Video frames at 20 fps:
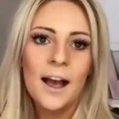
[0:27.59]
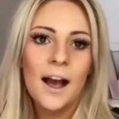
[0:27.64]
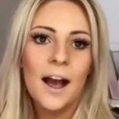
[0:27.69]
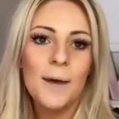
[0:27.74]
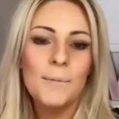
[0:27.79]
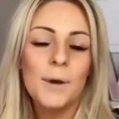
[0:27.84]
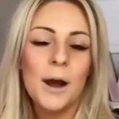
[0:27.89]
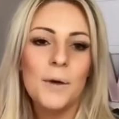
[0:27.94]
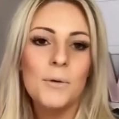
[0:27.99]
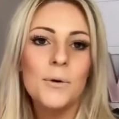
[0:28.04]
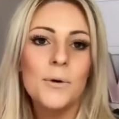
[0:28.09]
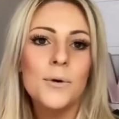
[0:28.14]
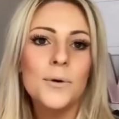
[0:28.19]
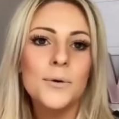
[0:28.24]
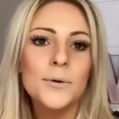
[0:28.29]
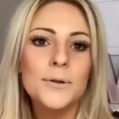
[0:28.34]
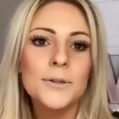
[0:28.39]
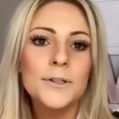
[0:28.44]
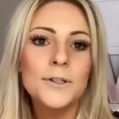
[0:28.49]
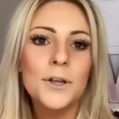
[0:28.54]
I will
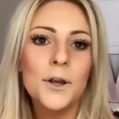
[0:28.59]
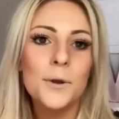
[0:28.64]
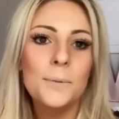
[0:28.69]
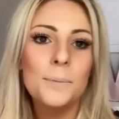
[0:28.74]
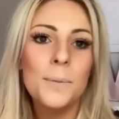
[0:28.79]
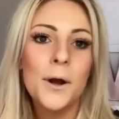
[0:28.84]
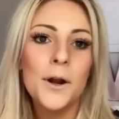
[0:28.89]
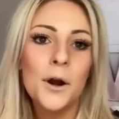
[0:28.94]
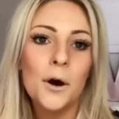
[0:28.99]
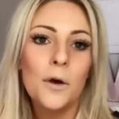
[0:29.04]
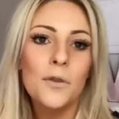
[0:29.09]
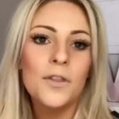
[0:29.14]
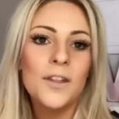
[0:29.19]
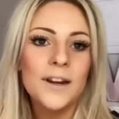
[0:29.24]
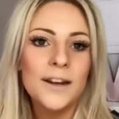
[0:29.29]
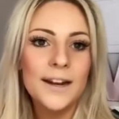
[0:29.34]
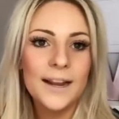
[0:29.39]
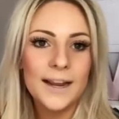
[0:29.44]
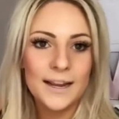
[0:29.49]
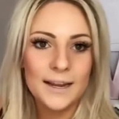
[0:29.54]
also put it on the
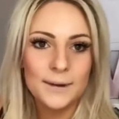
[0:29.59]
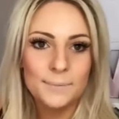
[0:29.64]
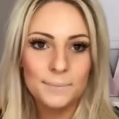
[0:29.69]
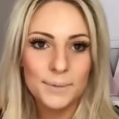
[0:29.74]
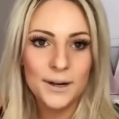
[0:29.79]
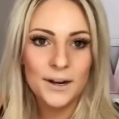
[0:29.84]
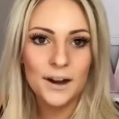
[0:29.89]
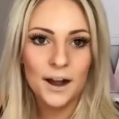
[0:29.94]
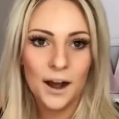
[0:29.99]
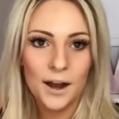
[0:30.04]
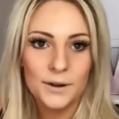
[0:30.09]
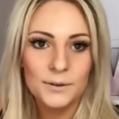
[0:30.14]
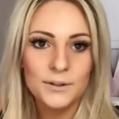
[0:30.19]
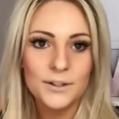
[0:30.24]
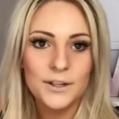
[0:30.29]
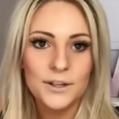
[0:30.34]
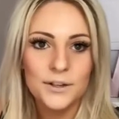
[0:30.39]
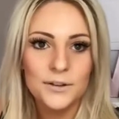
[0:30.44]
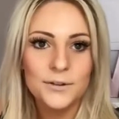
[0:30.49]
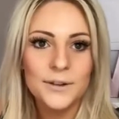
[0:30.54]
link below
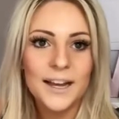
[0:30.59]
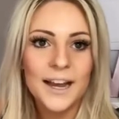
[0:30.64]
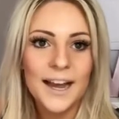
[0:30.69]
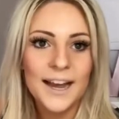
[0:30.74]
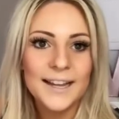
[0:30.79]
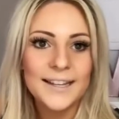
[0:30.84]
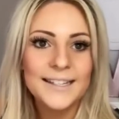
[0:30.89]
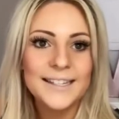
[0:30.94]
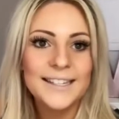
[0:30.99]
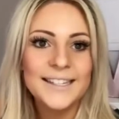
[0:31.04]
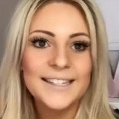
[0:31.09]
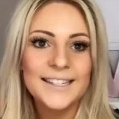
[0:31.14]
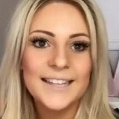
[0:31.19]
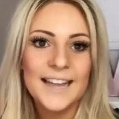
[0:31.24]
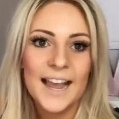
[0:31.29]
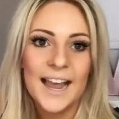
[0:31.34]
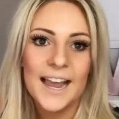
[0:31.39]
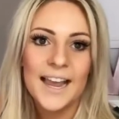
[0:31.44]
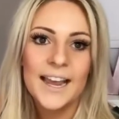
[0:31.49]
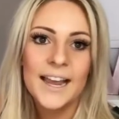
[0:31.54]
so you can
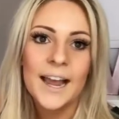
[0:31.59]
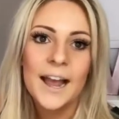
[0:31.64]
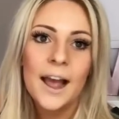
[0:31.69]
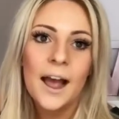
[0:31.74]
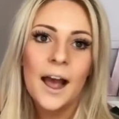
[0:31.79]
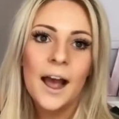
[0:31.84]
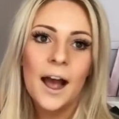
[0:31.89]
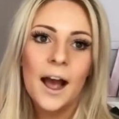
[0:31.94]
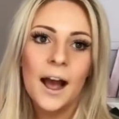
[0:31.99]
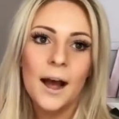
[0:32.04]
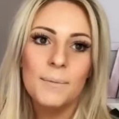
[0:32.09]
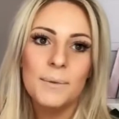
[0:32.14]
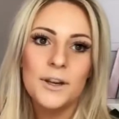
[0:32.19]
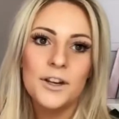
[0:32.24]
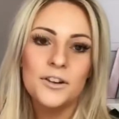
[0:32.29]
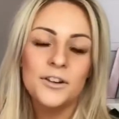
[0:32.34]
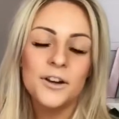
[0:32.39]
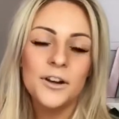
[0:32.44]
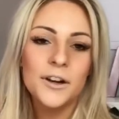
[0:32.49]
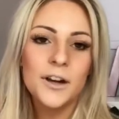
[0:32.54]
see, and
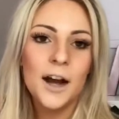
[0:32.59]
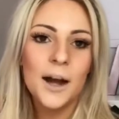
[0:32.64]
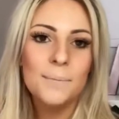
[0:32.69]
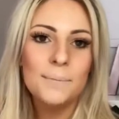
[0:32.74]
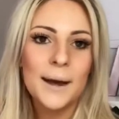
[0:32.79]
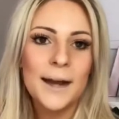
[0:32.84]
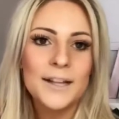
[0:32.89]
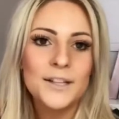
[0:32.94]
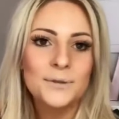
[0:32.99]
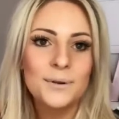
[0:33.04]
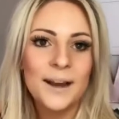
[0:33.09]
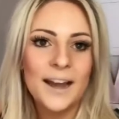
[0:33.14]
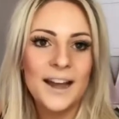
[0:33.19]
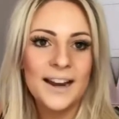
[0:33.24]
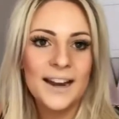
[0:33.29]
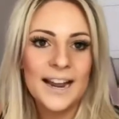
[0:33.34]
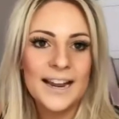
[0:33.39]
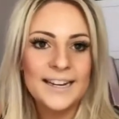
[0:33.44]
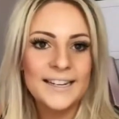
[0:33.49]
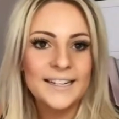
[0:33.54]
you can come back to it at a
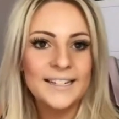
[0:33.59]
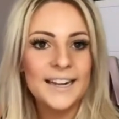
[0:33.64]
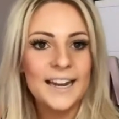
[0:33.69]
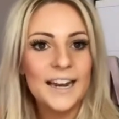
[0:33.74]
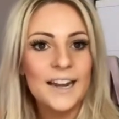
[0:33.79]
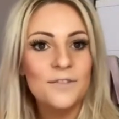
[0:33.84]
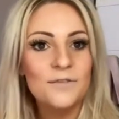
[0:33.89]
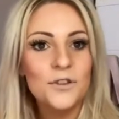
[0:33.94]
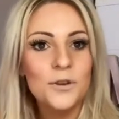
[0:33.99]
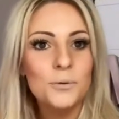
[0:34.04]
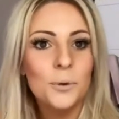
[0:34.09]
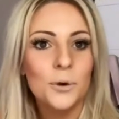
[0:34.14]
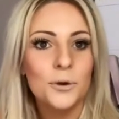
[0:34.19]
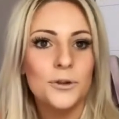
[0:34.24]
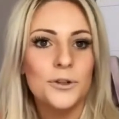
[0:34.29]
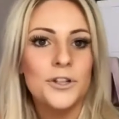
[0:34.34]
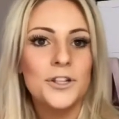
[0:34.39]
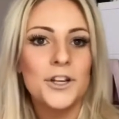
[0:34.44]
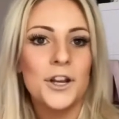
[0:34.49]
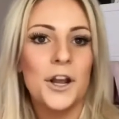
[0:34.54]
later date if you
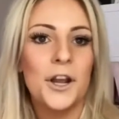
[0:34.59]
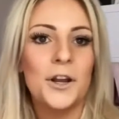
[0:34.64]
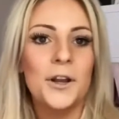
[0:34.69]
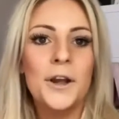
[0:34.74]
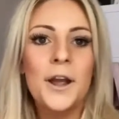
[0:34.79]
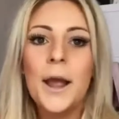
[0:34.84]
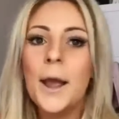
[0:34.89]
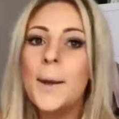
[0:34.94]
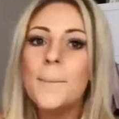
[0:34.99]
want to.